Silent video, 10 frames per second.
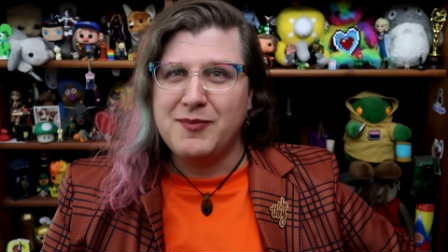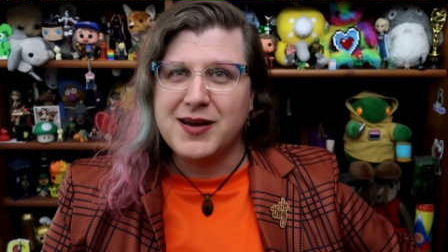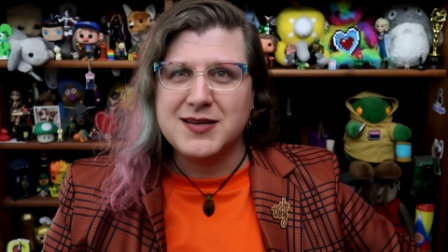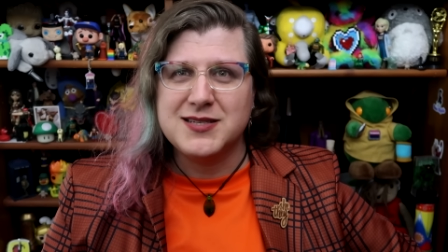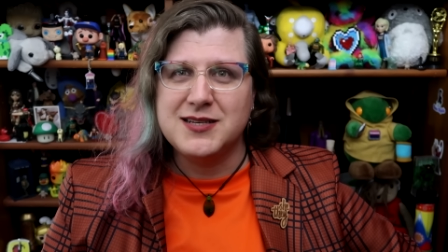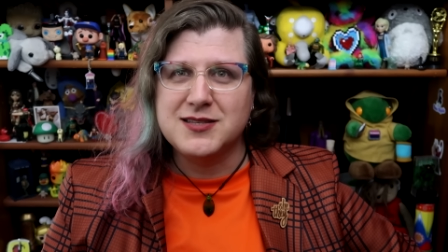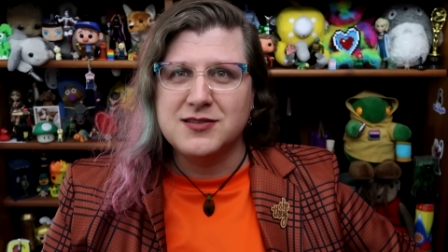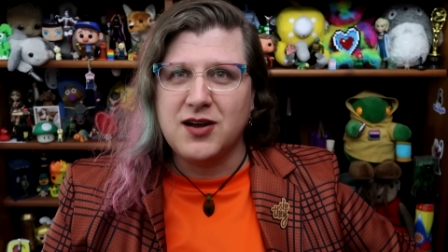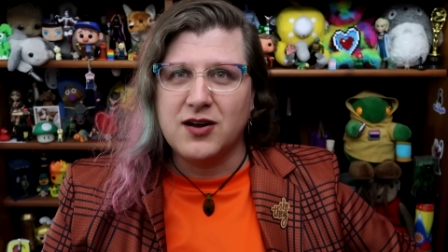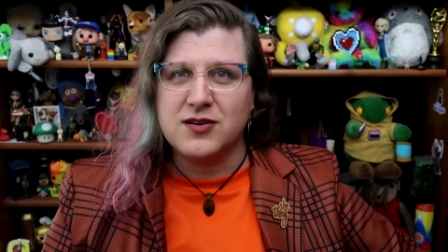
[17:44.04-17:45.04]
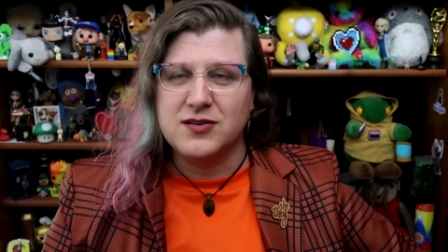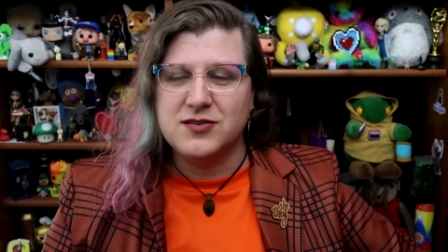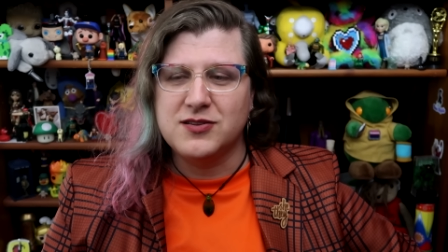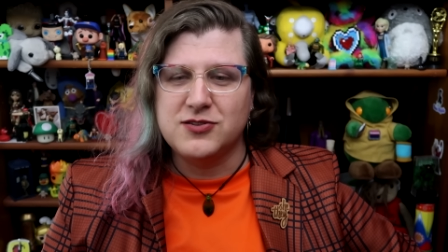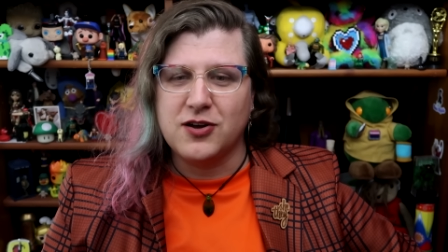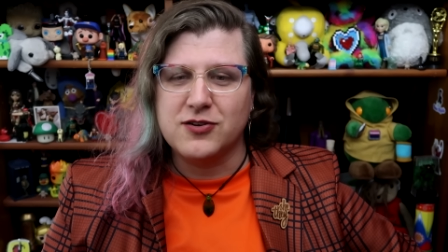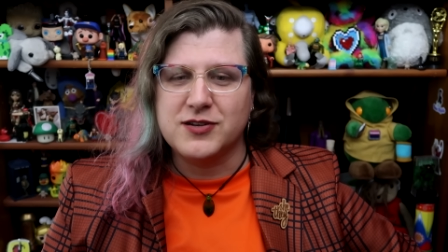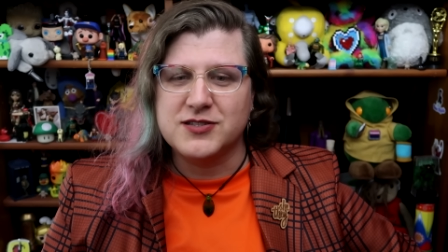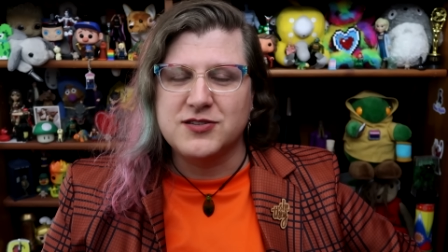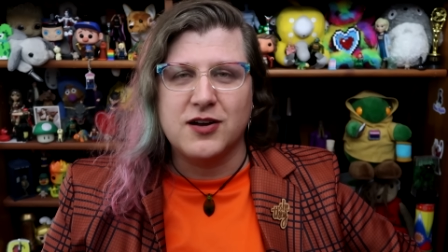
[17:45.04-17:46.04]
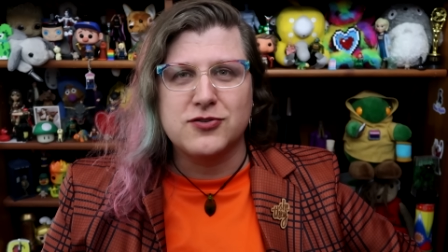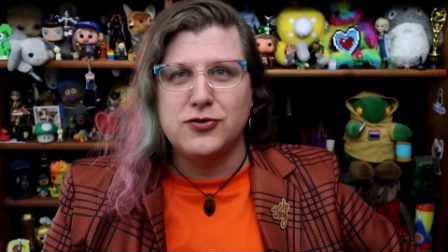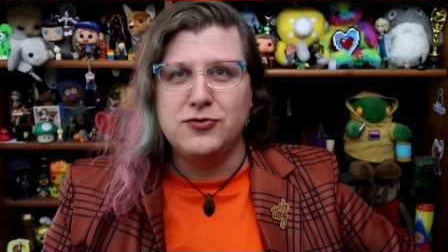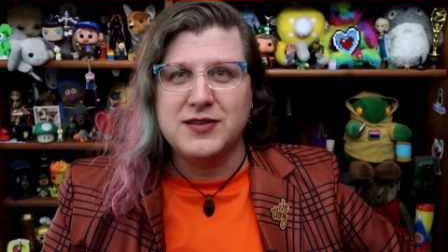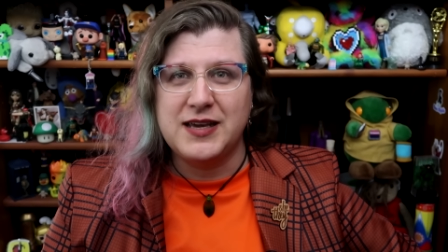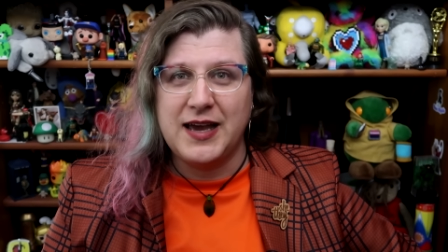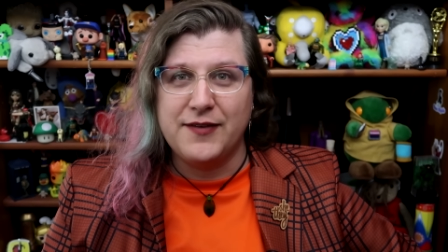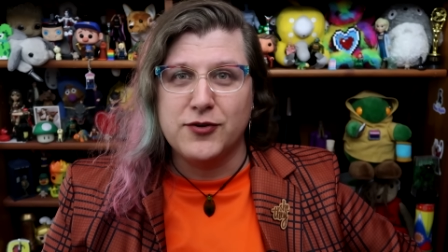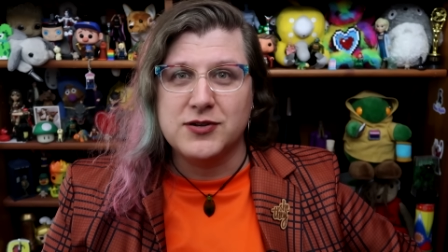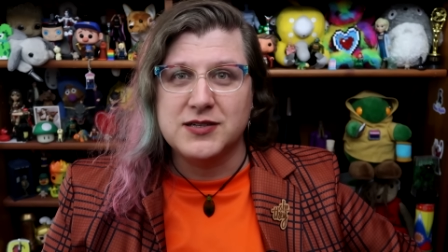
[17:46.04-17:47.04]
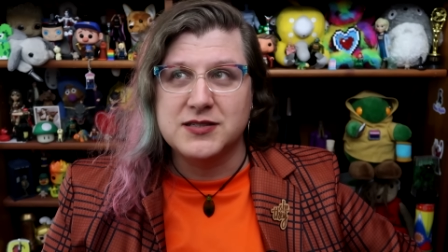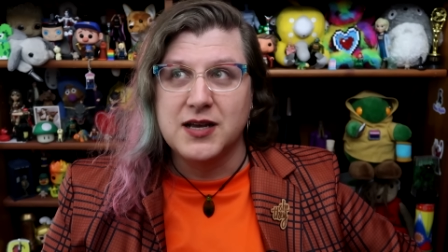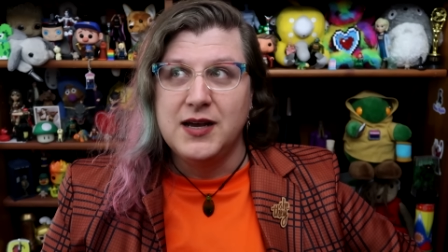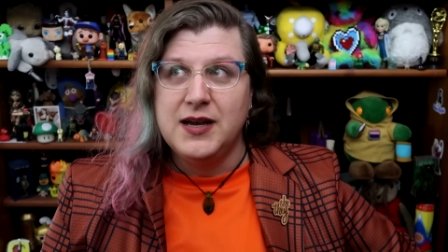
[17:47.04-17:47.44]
I'm not going to say it's the, dark, the darkest Doctor Who thing ever, because